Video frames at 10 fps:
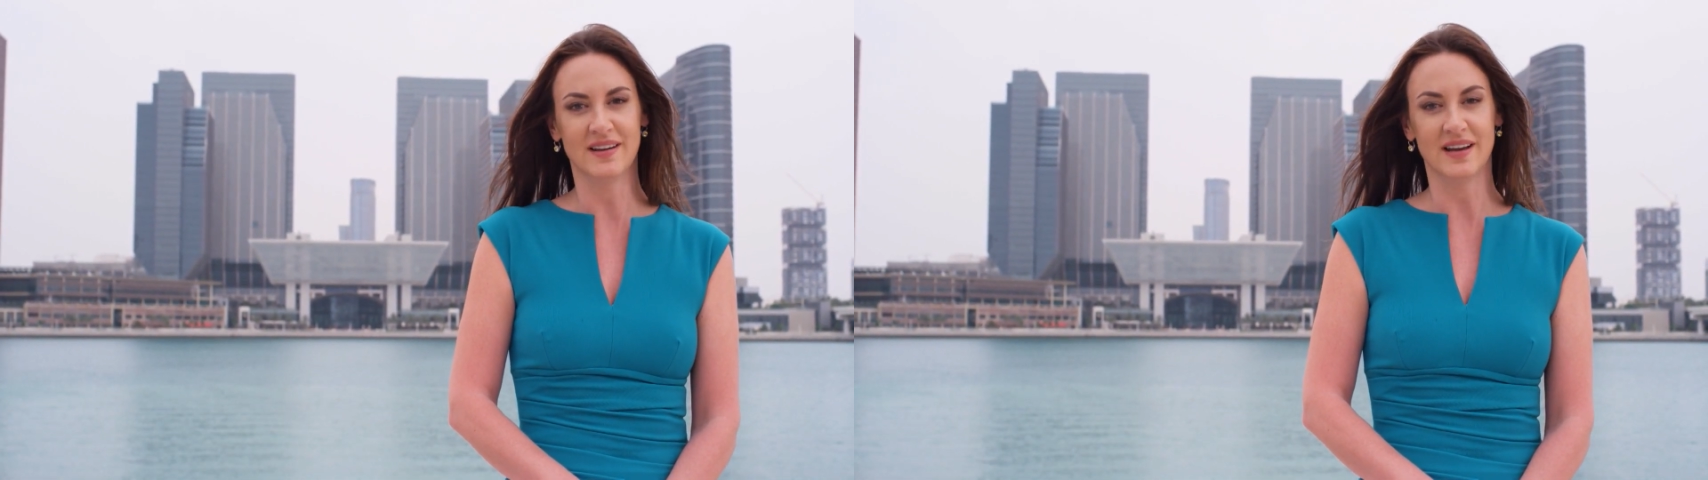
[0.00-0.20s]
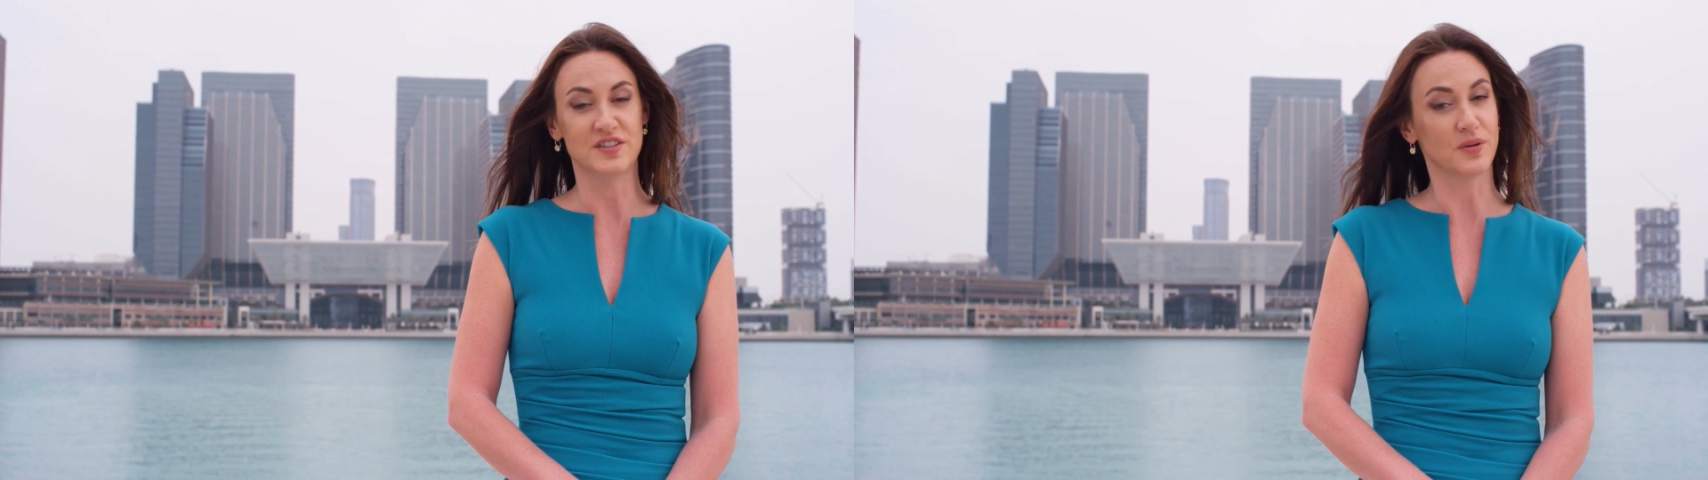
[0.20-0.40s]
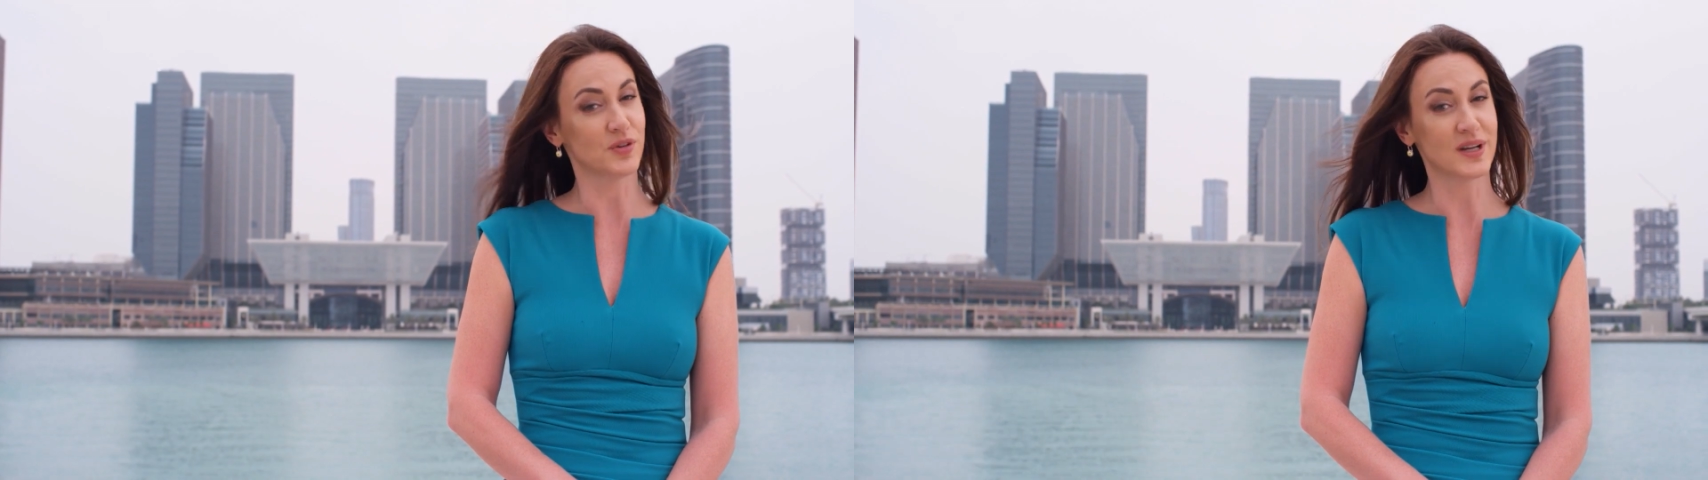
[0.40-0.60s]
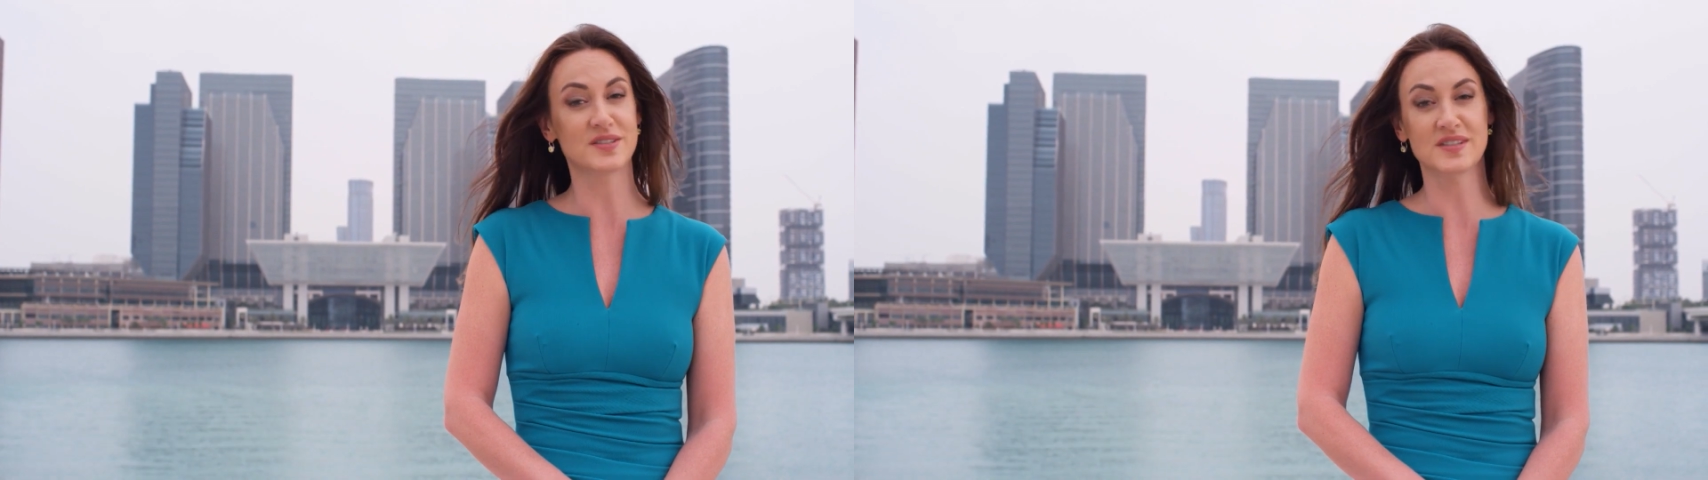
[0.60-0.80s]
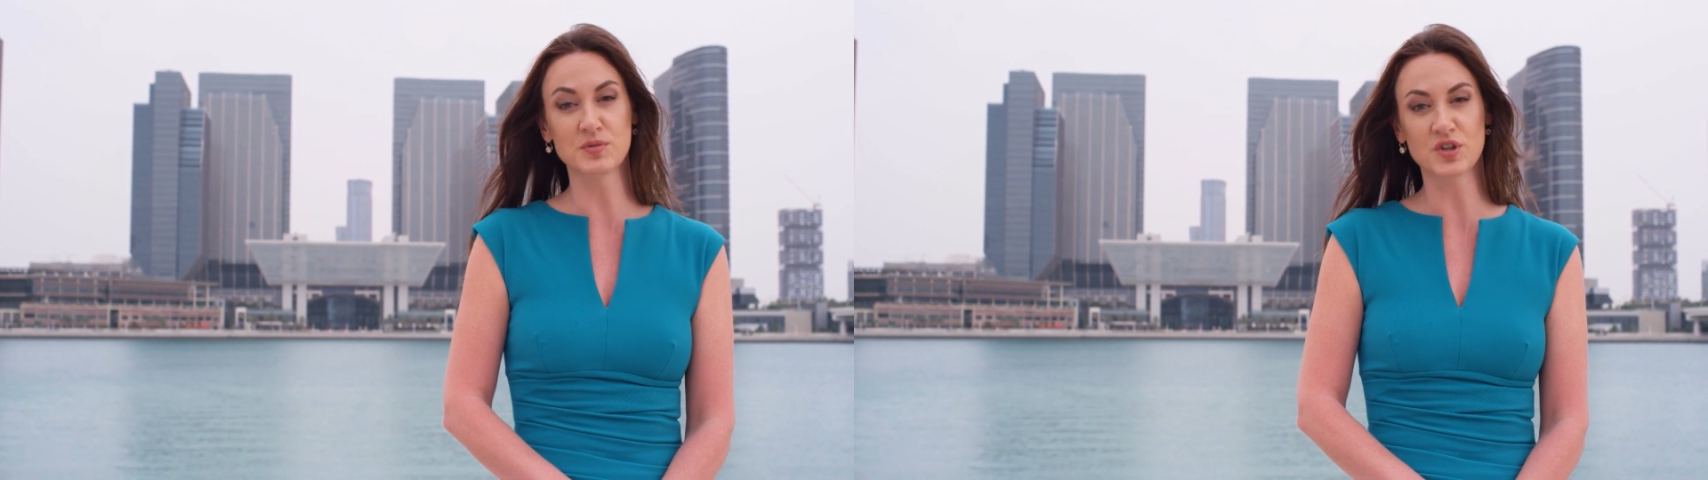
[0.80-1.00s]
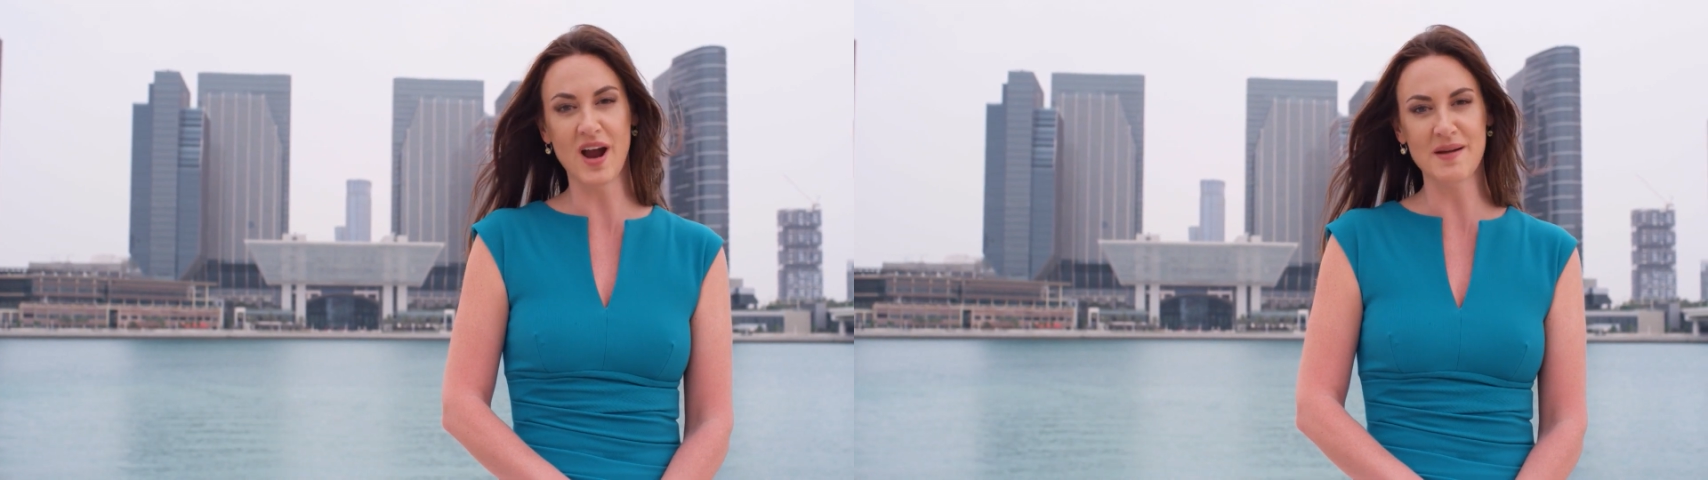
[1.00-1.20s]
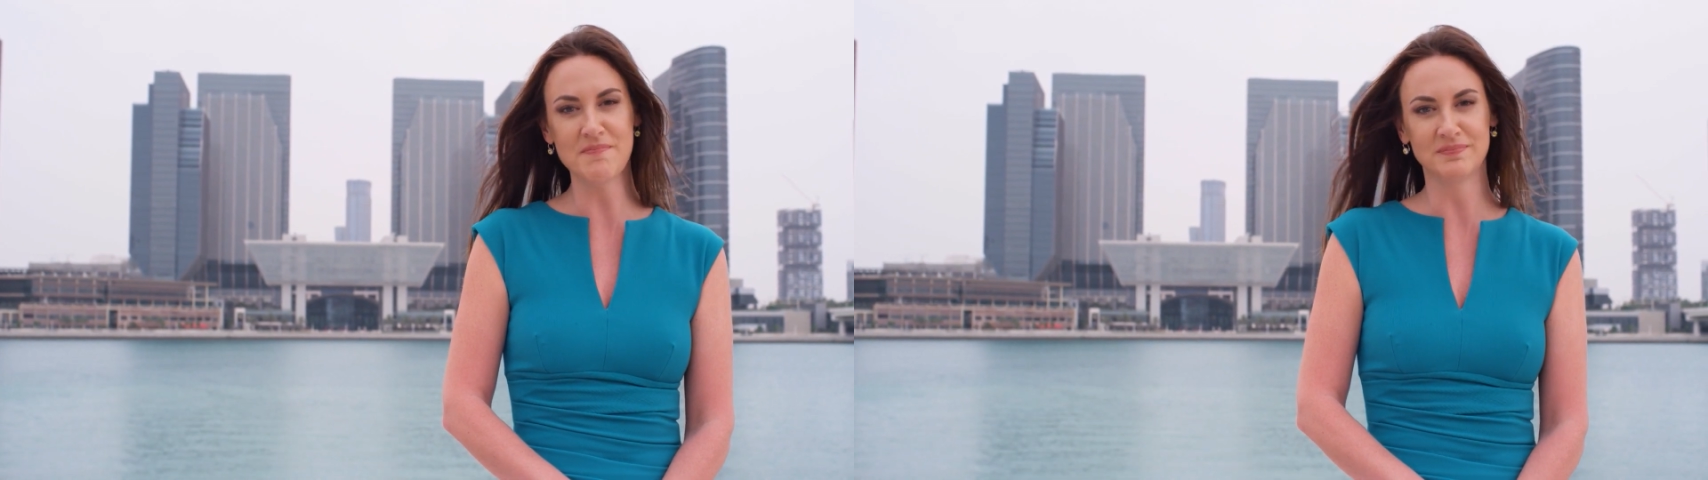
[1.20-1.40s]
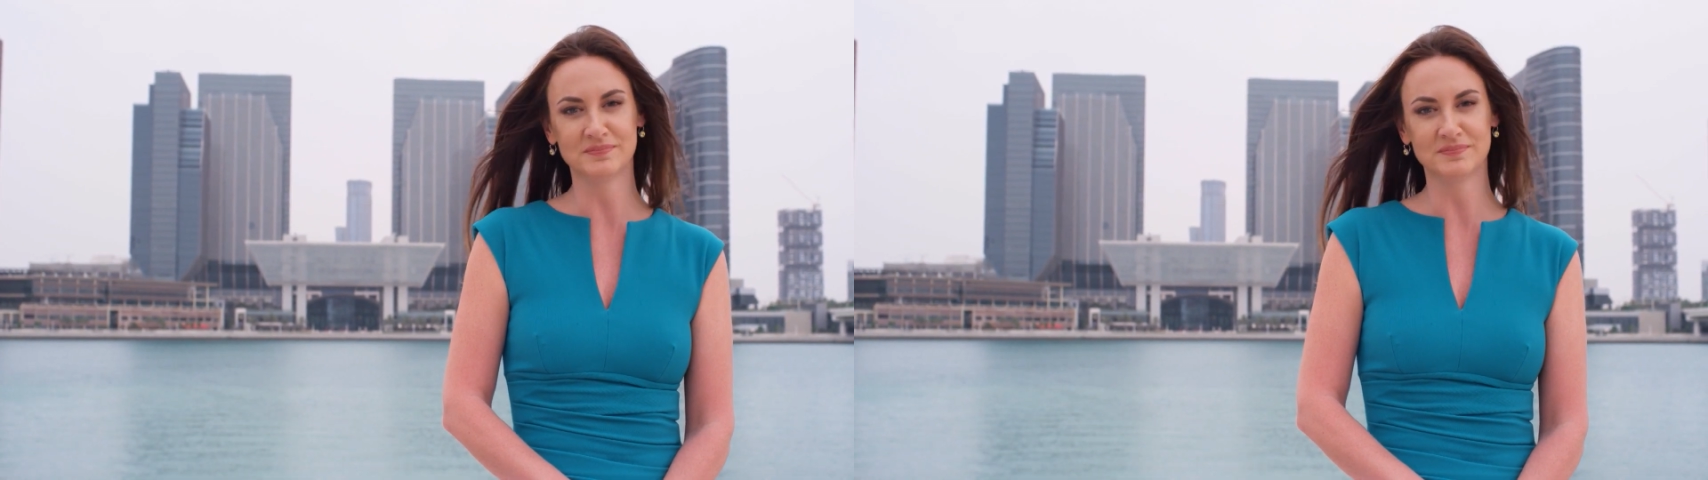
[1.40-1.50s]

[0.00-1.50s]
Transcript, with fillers: And don't forget to subscribe.